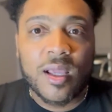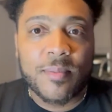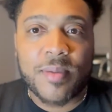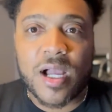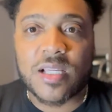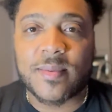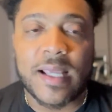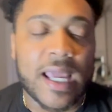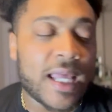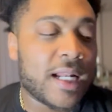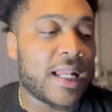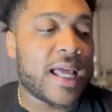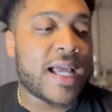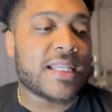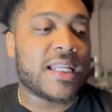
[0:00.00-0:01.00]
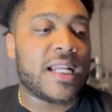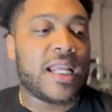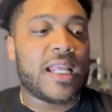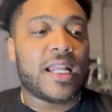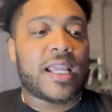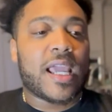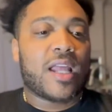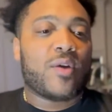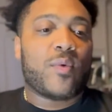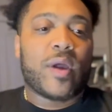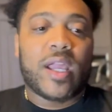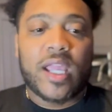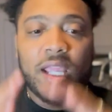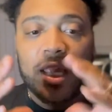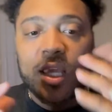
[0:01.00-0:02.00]
possibly analyze it in any kind of
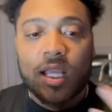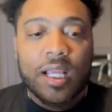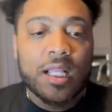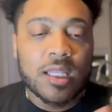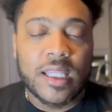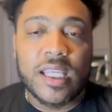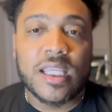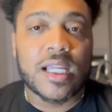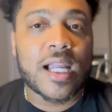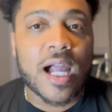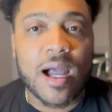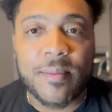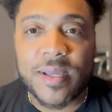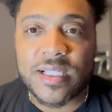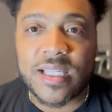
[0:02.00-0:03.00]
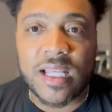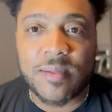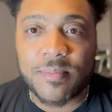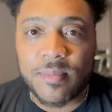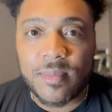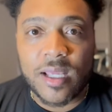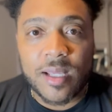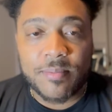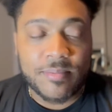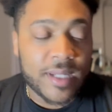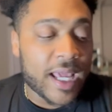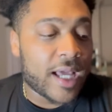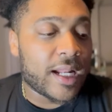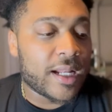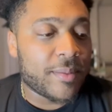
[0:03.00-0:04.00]
way, leave your comments
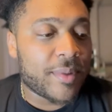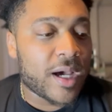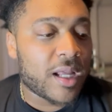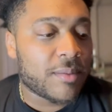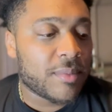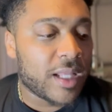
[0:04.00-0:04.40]
down at the bottom.